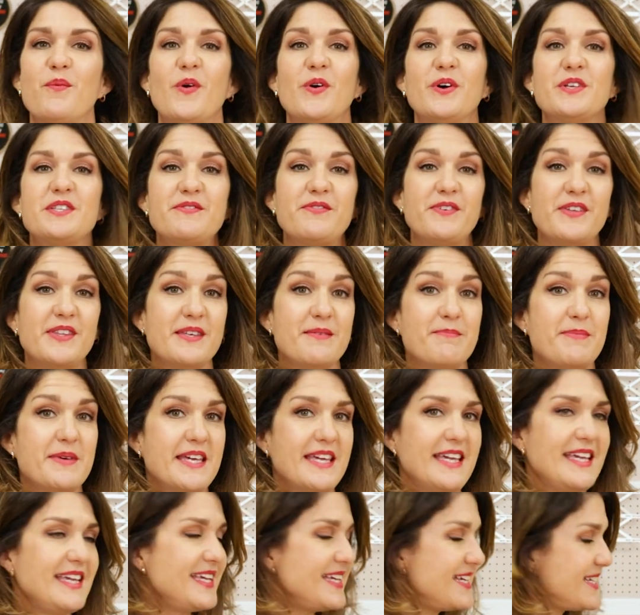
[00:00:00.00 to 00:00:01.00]
was for the
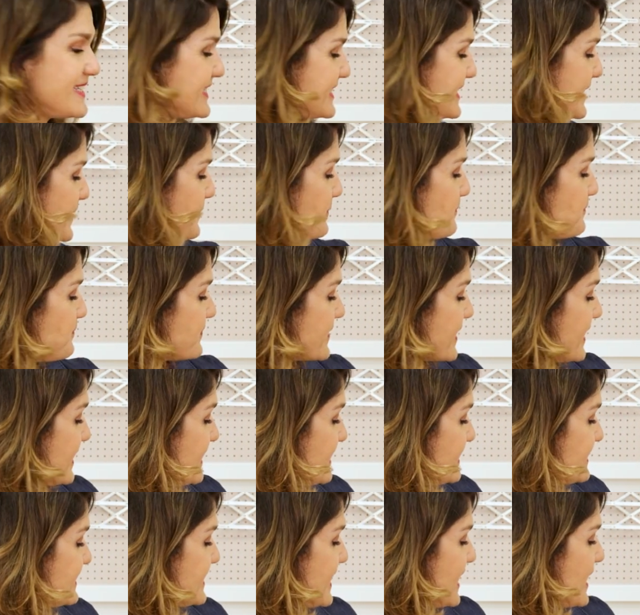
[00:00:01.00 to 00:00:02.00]
bees.
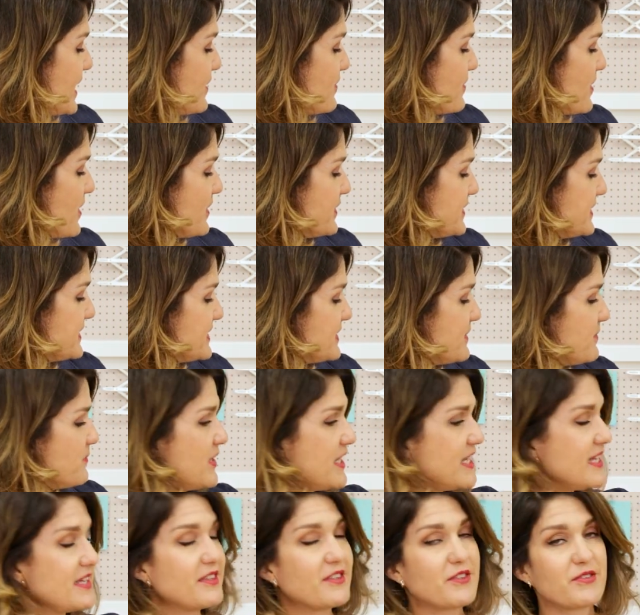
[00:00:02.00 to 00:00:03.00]
So on to
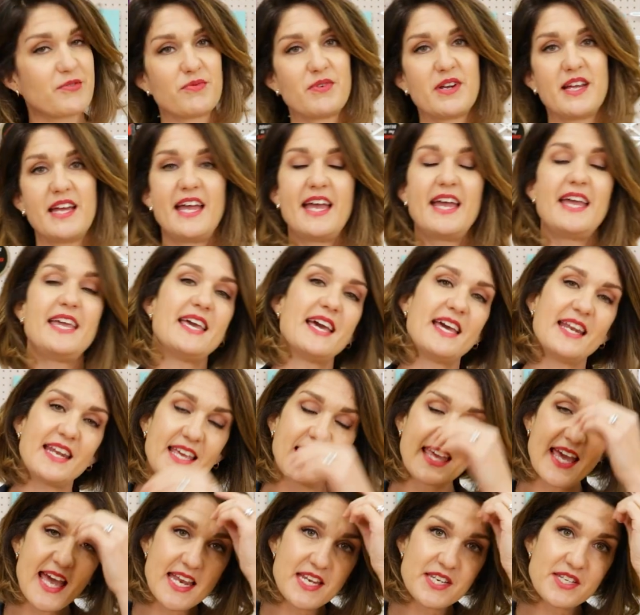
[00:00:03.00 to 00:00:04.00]
week three, and
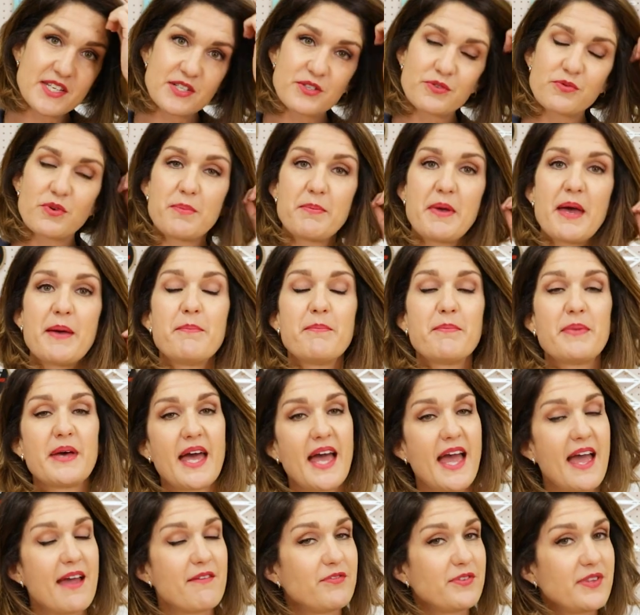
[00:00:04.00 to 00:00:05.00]
again, just remember
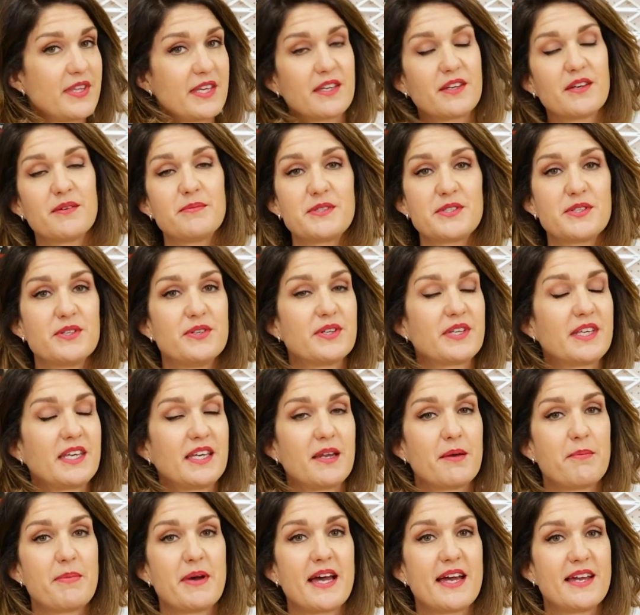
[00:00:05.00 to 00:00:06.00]
everything I'm
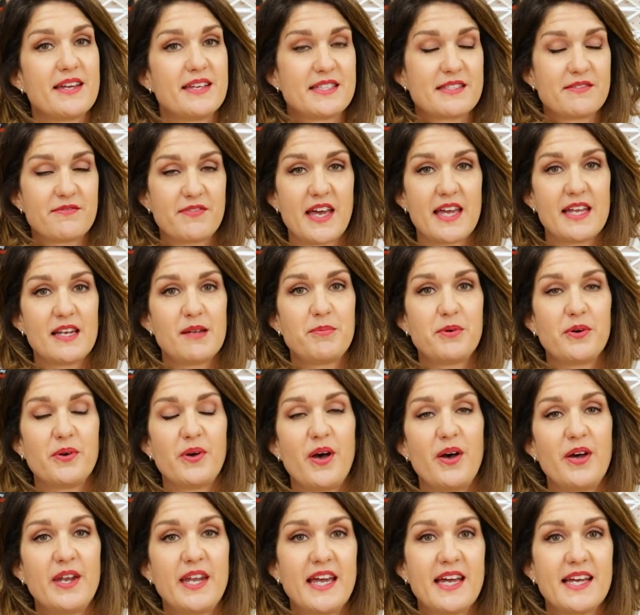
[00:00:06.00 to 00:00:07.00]
talking about is available
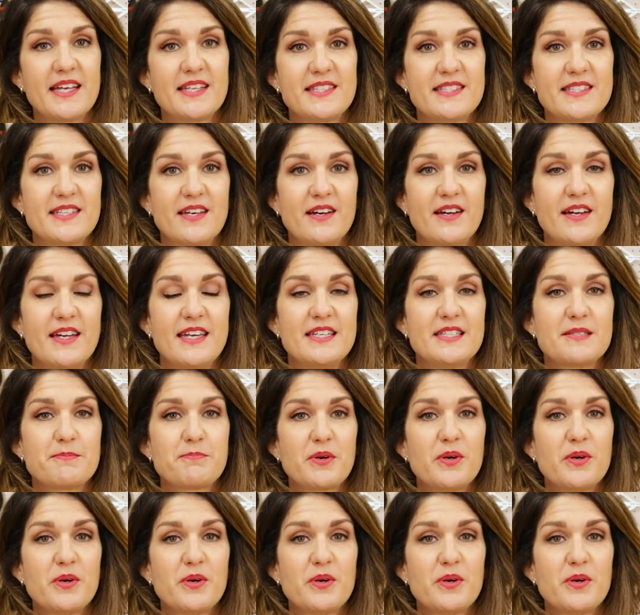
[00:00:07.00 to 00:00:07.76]
on our site,